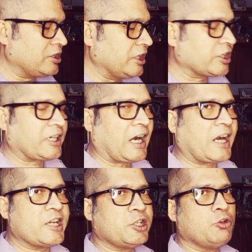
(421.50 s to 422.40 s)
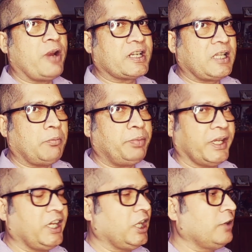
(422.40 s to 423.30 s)
discourage you at the
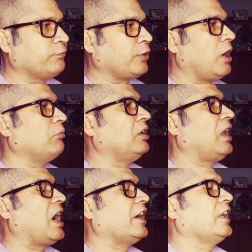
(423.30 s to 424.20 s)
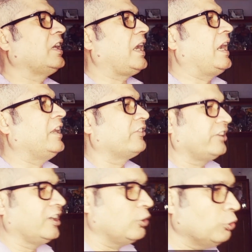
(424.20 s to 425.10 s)
beginning from learning
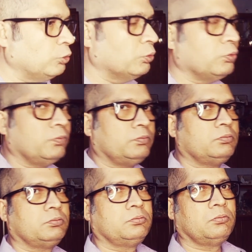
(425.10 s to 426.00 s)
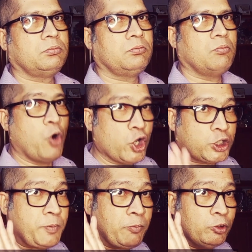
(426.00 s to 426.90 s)
anything new.
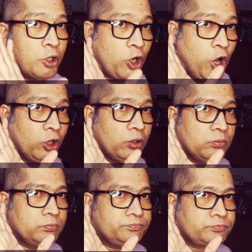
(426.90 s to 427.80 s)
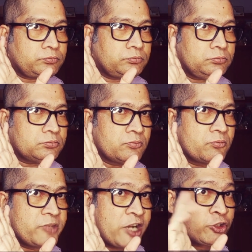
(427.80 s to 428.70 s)
Most people, not all.
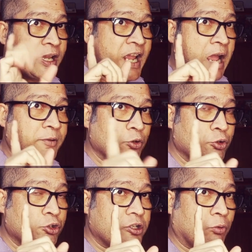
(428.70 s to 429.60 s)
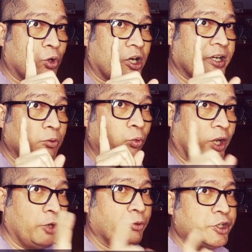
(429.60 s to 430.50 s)
That's why I've used the word
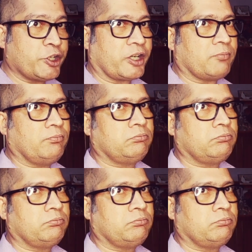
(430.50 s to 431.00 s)
well-wisher.